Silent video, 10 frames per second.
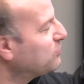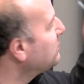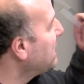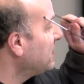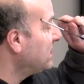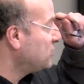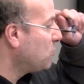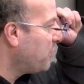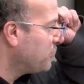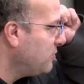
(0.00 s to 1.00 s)
to take this
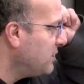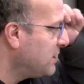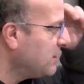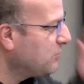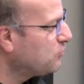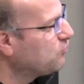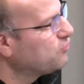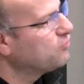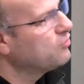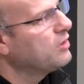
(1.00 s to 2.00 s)
opportunity
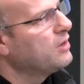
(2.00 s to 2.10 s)
to